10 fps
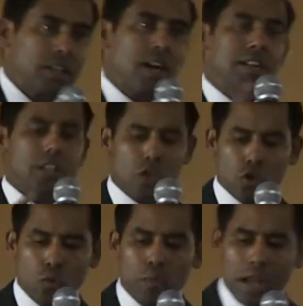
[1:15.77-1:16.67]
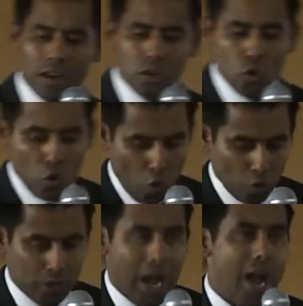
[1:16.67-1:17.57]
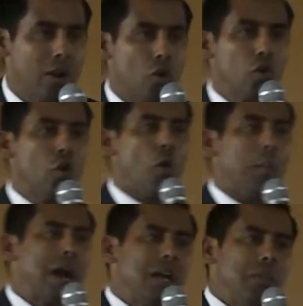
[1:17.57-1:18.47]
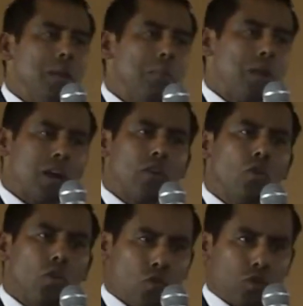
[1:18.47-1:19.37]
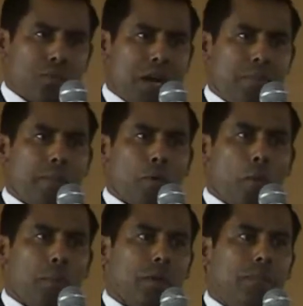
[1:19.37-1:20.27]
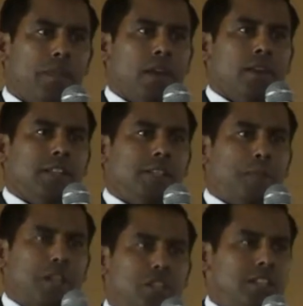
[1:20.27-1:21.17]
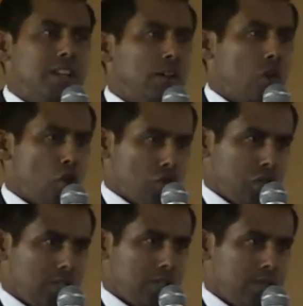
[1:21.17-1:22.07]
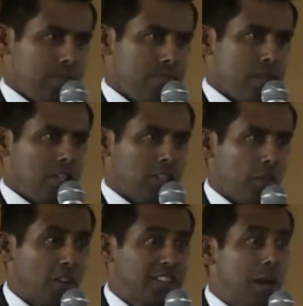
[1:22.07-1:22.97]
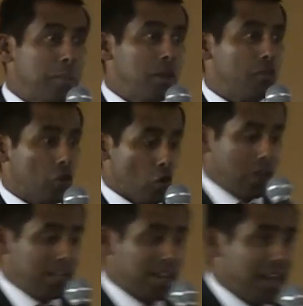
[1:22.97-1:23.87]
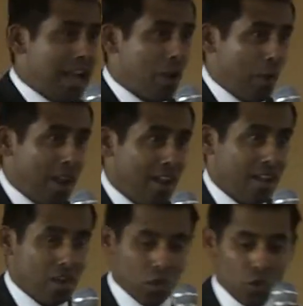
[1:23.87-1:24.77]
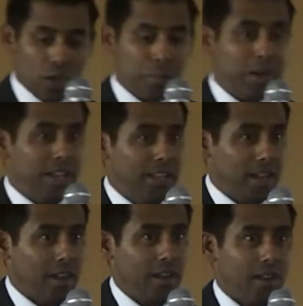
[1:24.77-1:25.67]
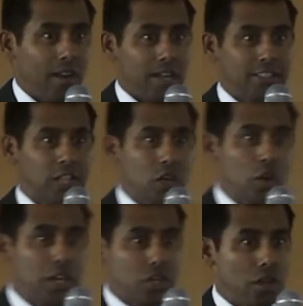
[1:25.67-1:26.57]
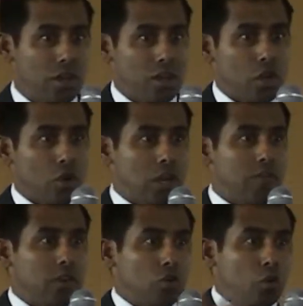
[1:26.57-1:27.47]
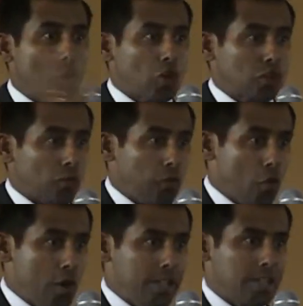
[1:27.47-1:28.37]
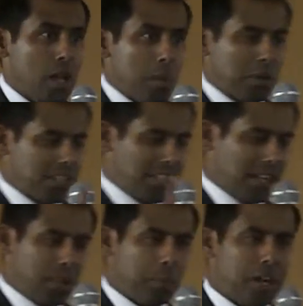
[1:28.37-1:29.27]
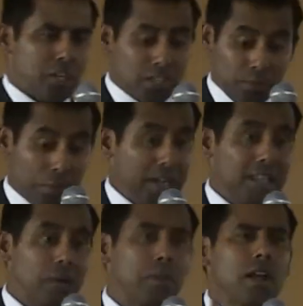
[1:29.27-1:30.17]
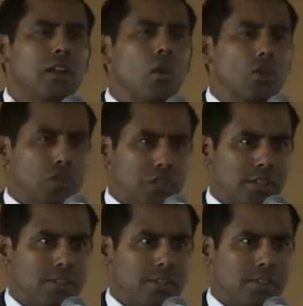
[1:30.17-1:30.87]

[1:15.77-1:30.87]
third thing, you do blood glucose. I don't know, might be a blood glucose might be a problem. This patient is unconscious. So for example, if you've only done airway, you've done breathing and circulation, you've given 2 lots of fluids, but still the patient is breathing but unconscious.